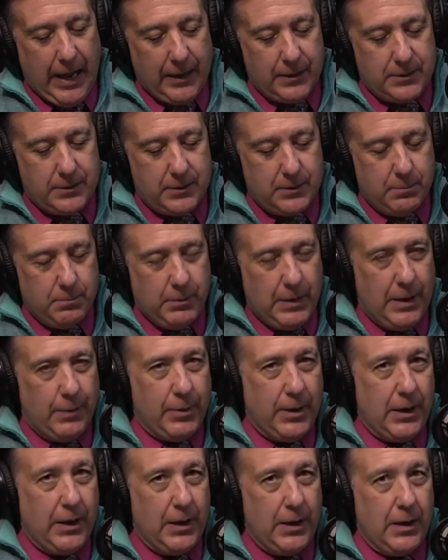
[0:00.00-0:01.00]
at
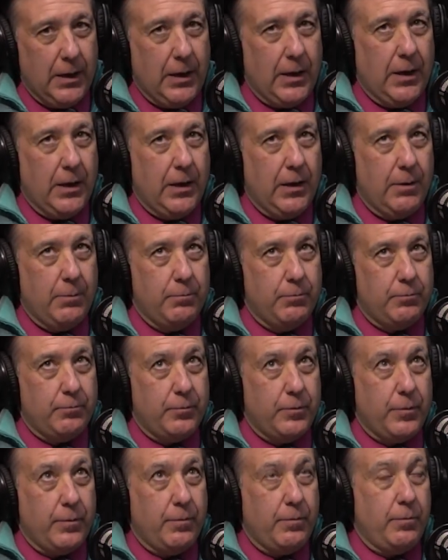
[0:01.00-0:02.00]
maybe um,
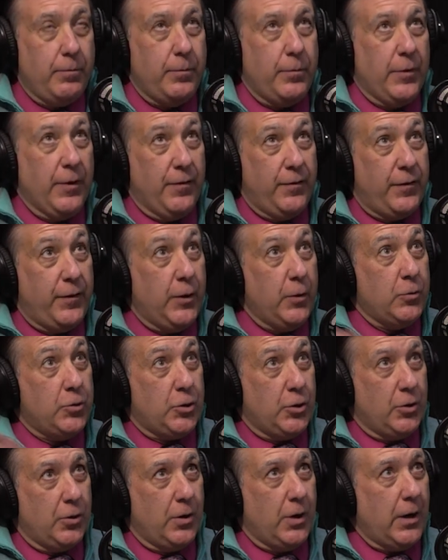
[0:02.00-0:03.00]
the
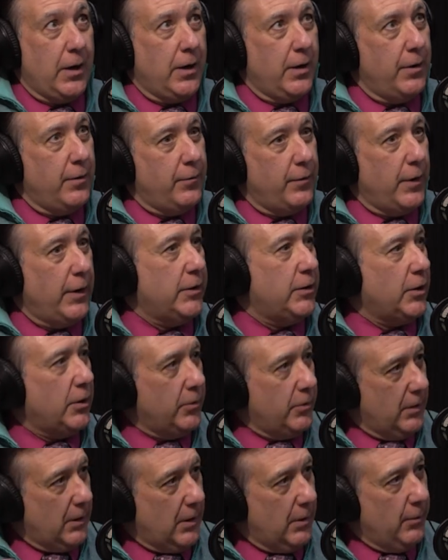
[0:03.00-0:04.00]
future of
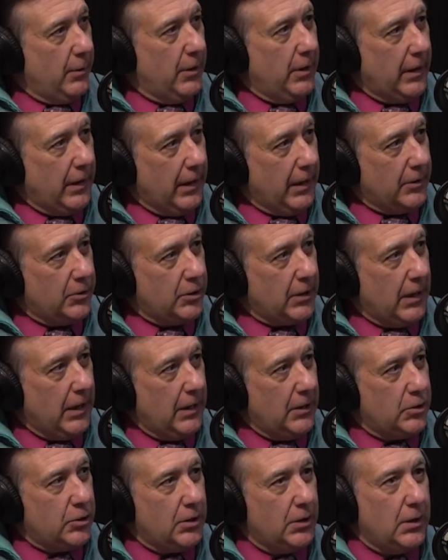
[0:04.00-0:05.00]
adult and community
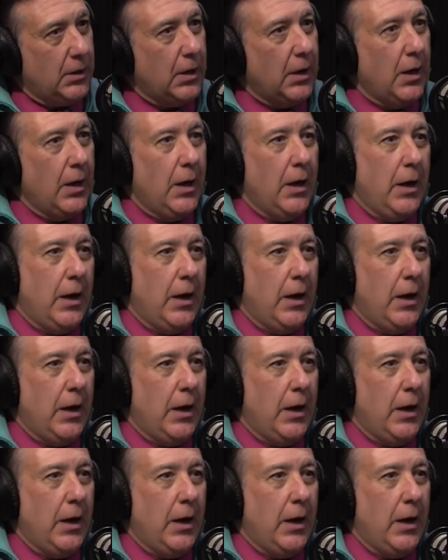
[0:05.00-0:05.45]
education.